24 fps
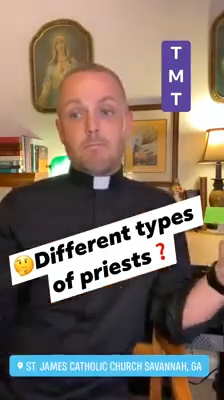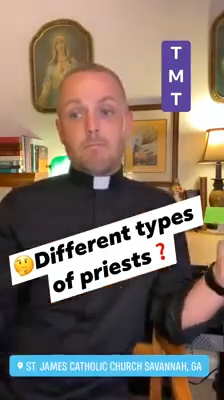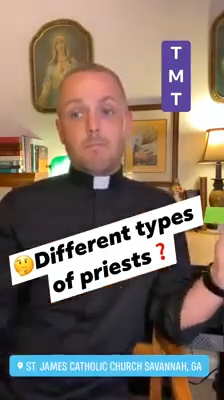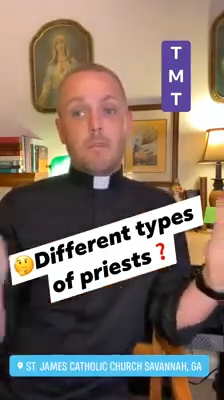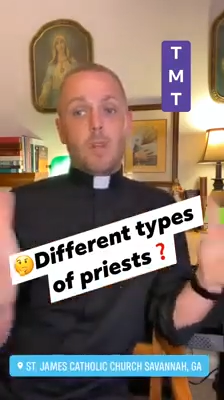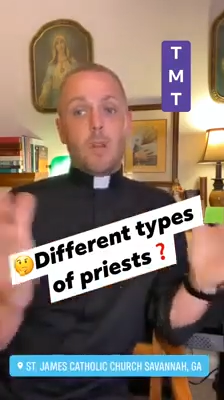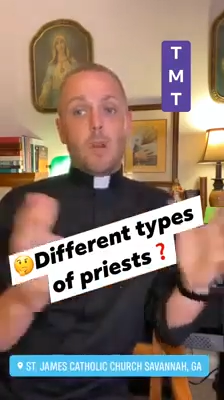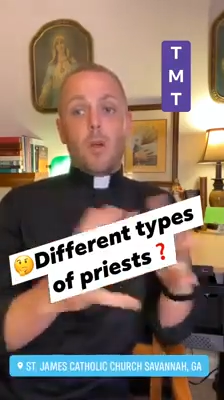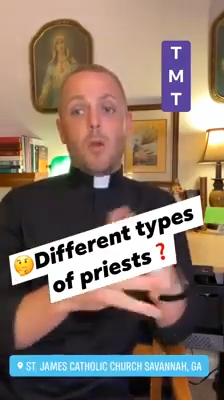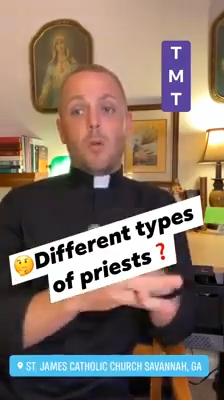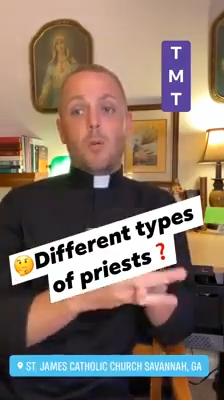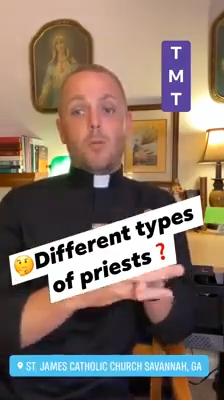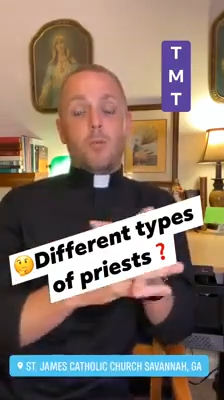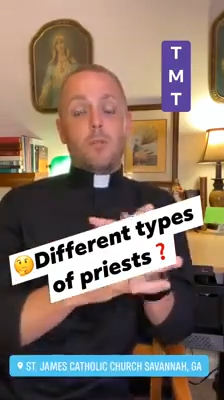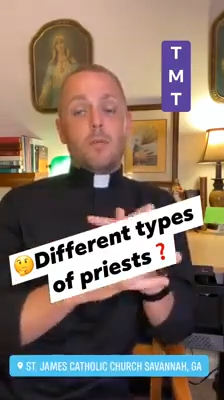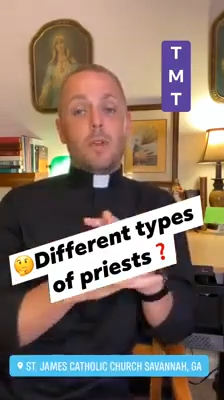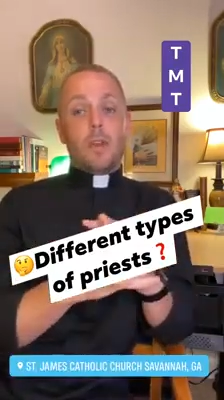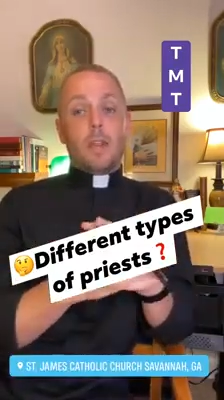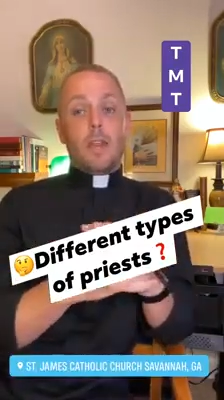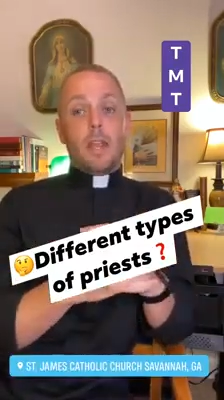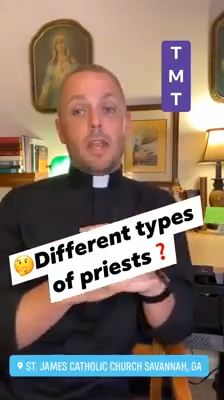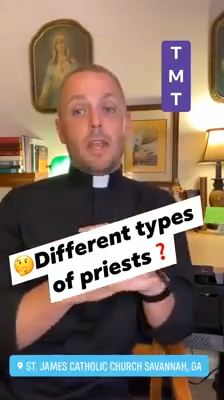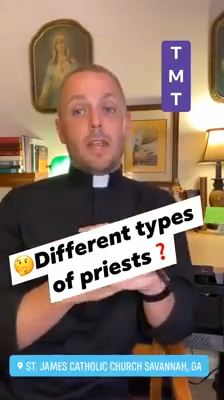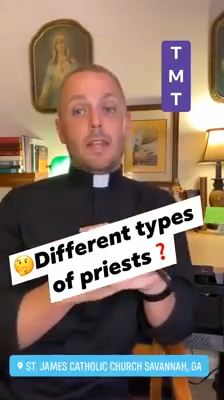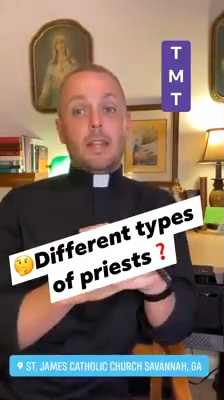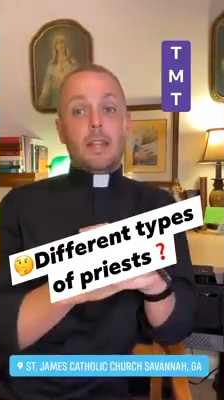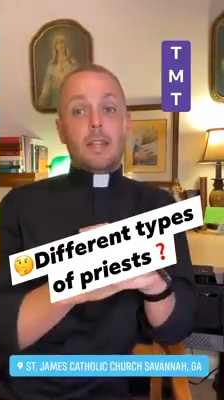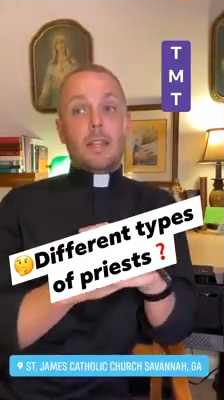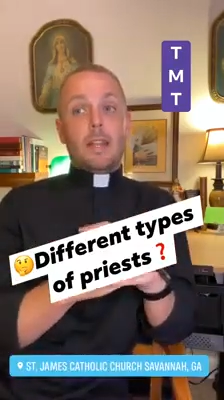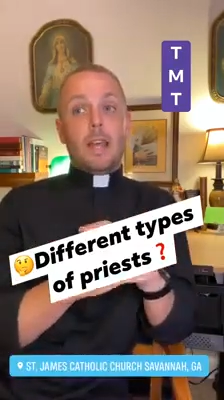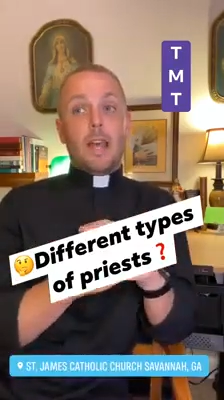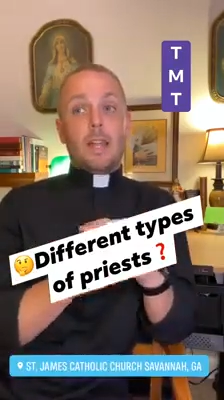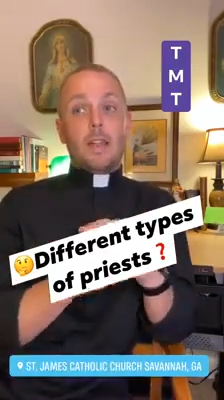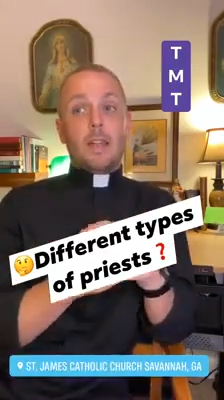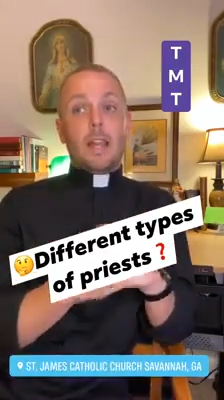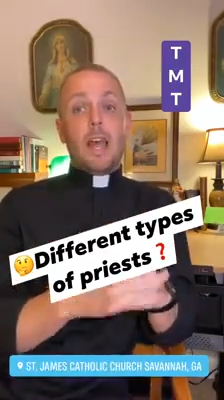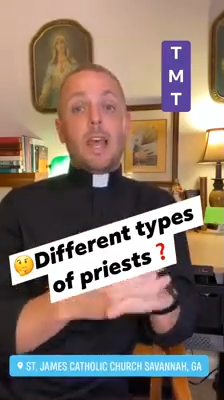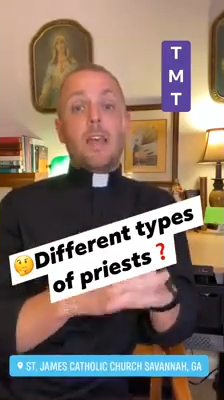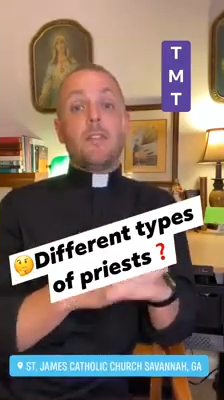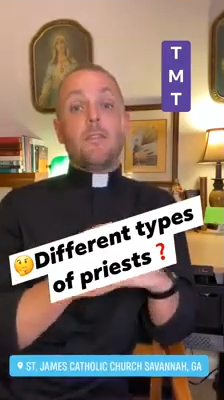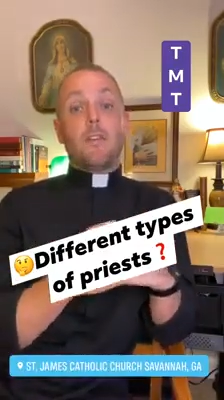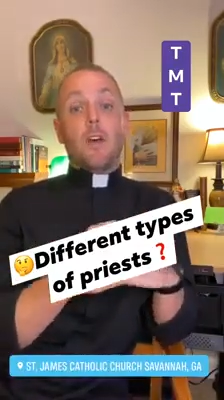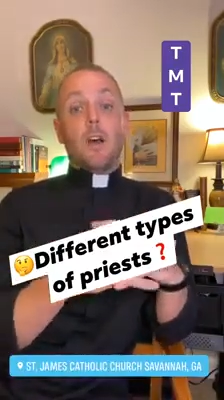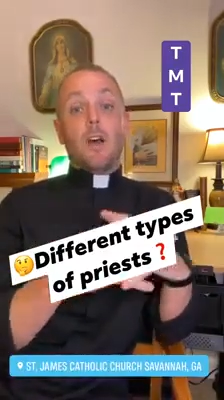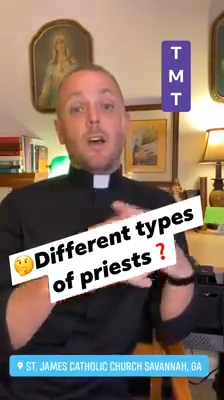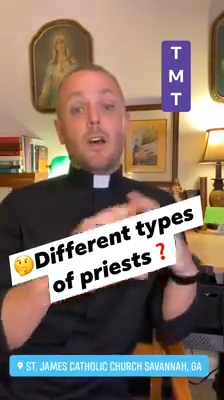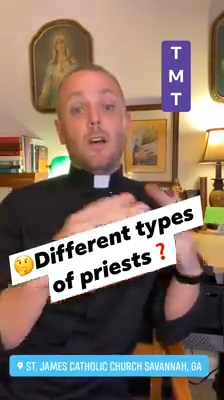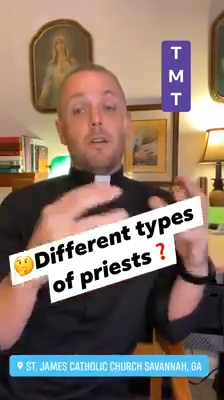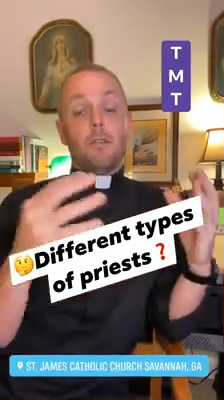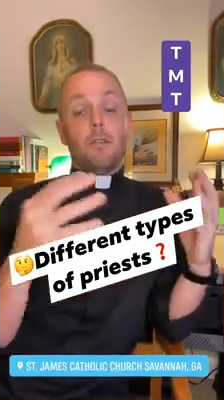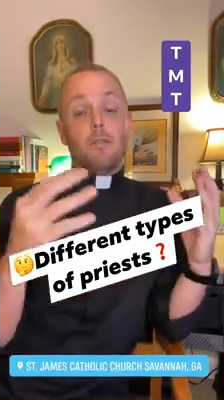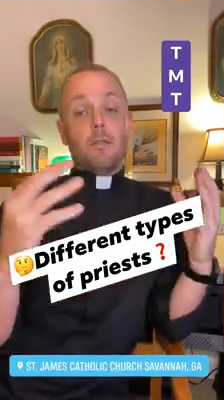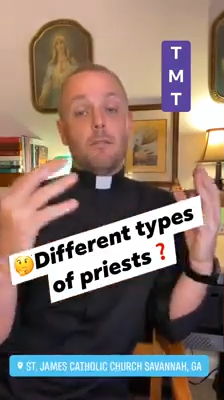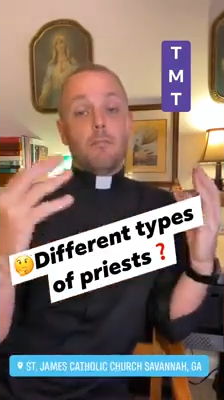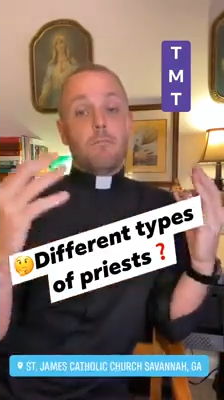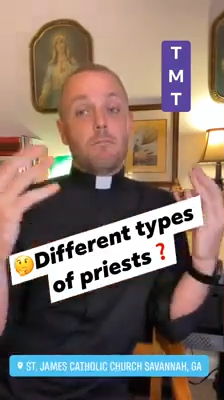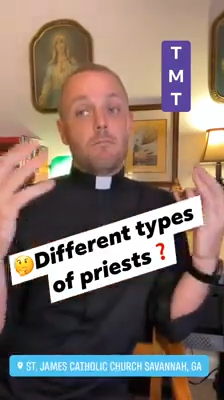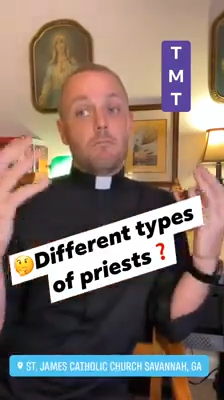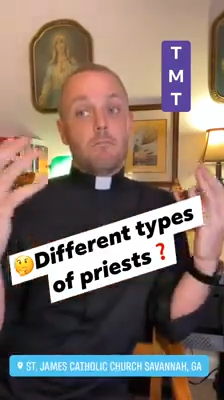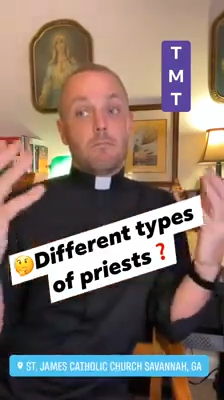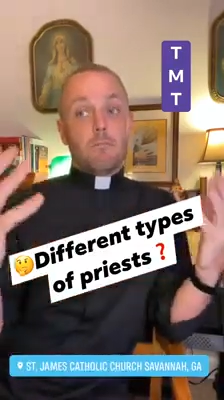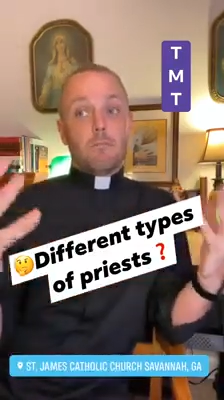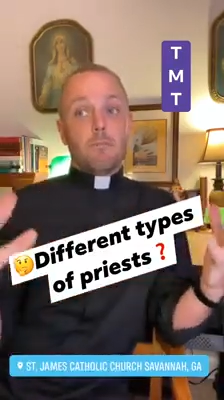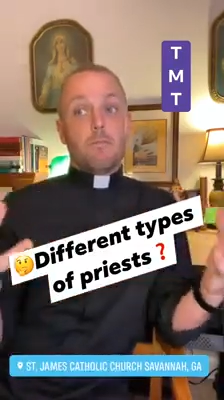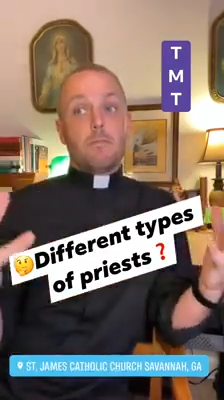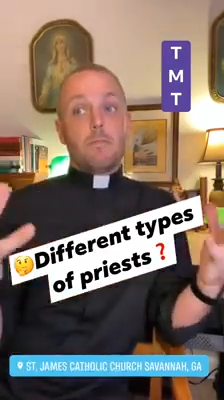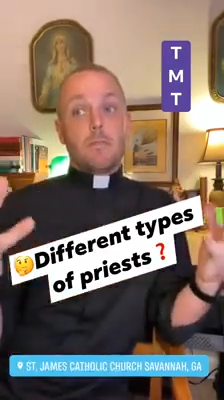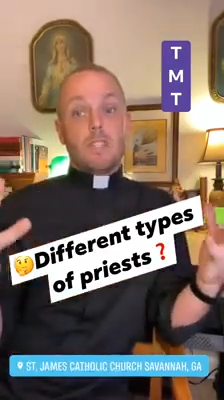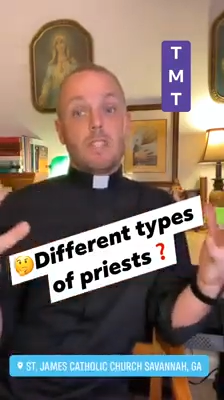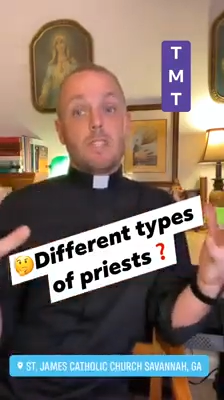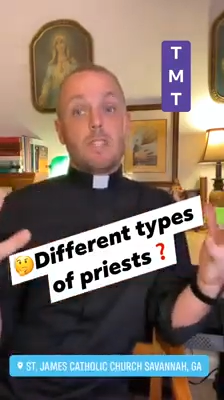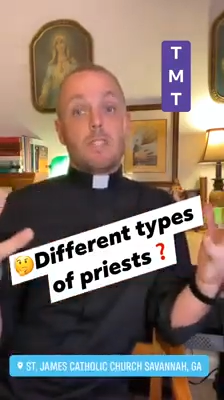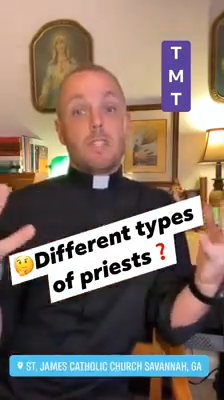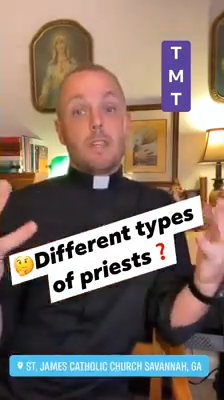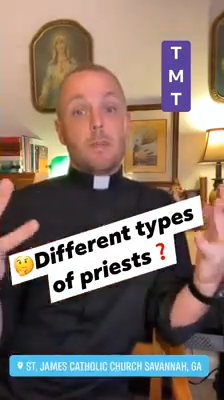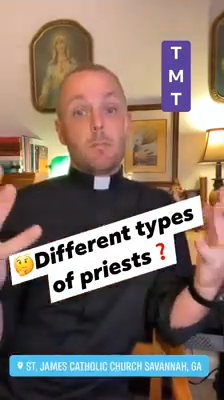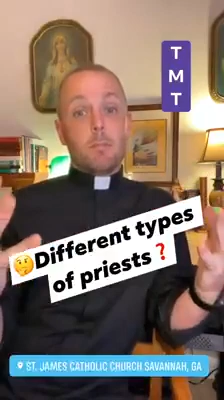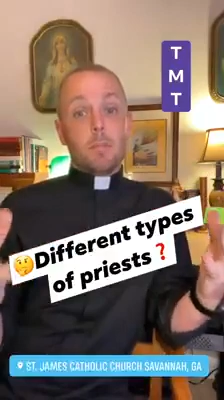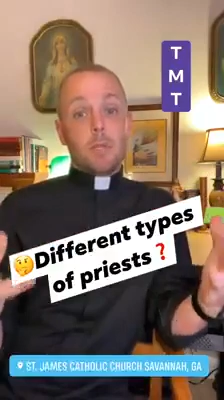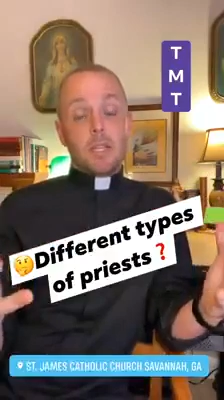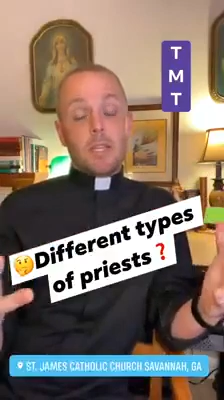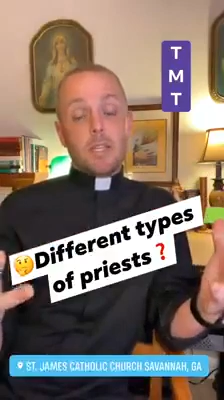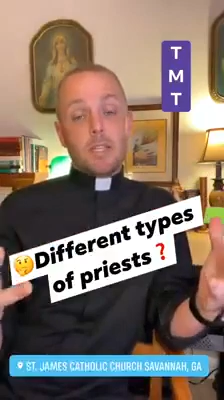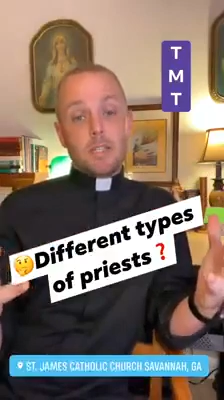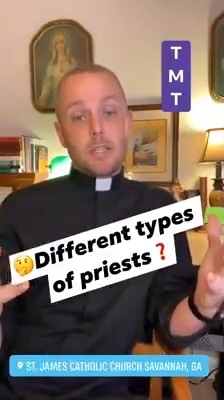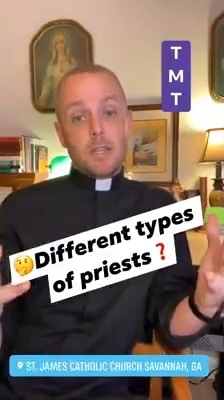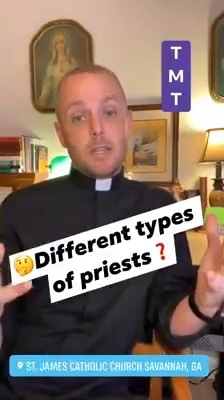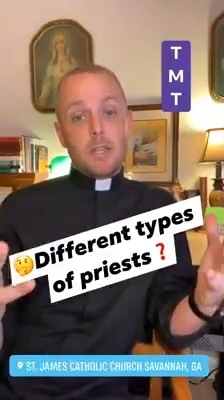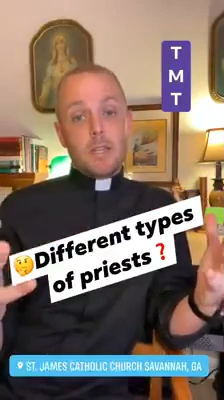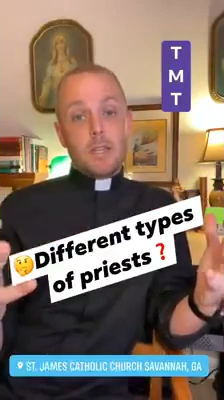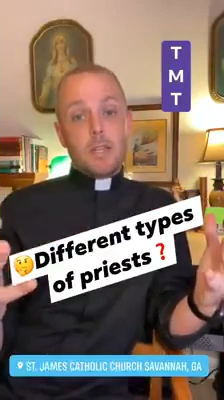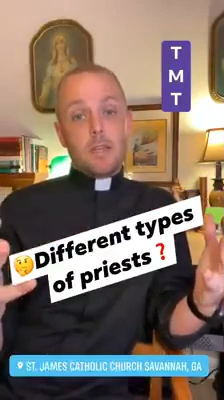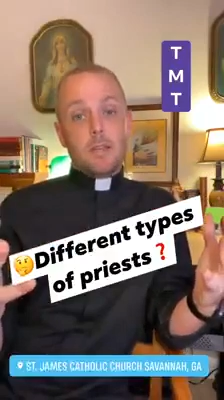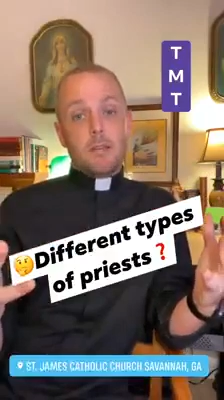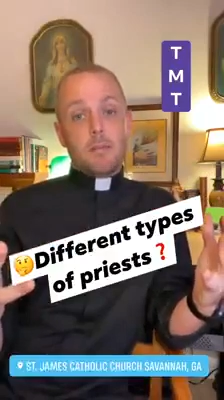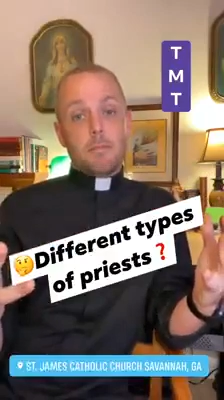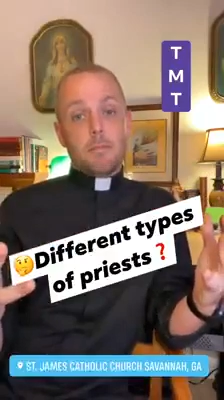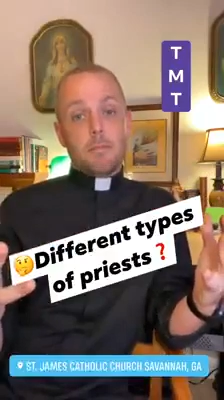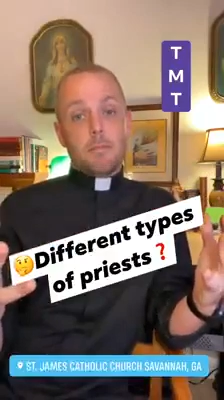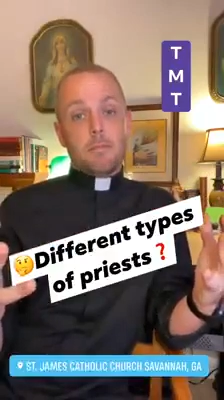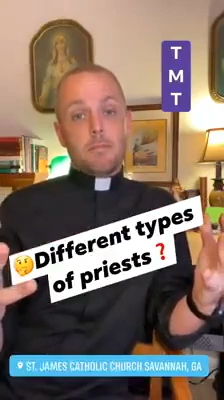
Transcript: a life of simplicity,